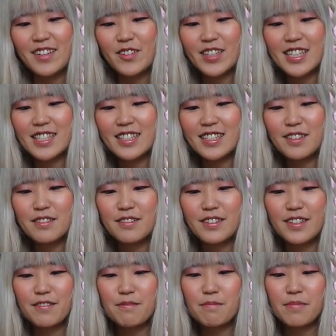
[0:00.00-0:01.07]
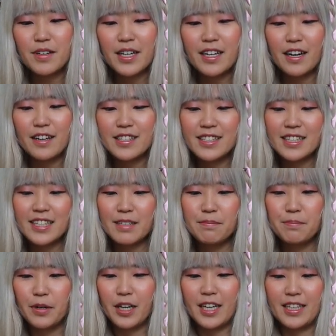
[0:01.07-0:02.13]
With this little C D
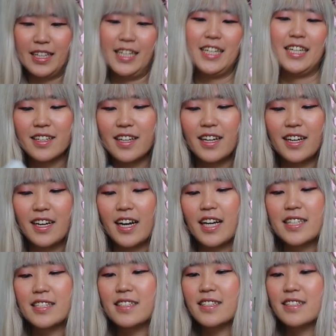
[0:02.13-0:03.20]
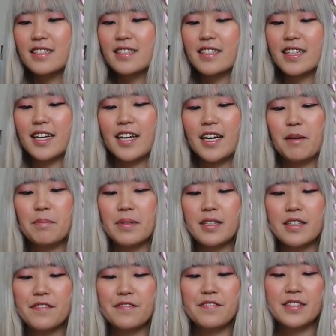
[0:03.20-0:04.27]
booklet. I still can't
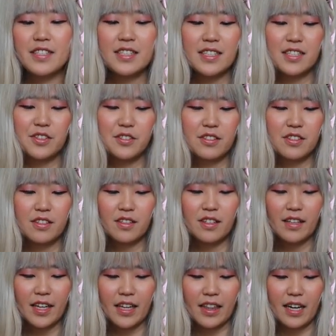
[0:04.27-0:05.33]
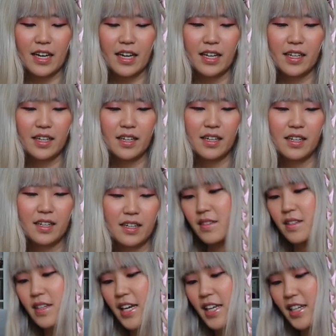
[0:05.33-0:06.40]
believe C Ds used to look like that.
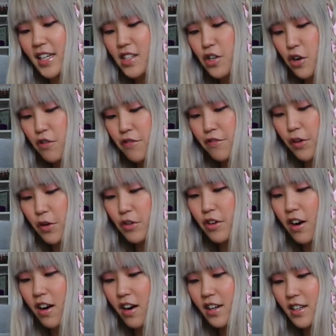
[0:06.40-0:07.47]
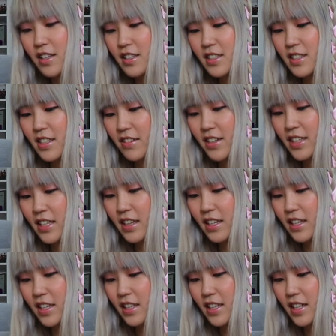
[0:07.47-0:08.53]
And like no photo cards or
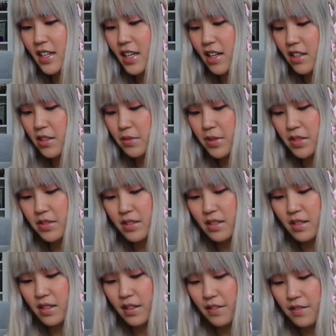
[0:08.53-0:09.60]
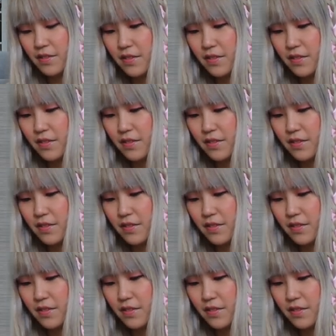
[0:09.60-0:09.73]
anything, like how did we used to live?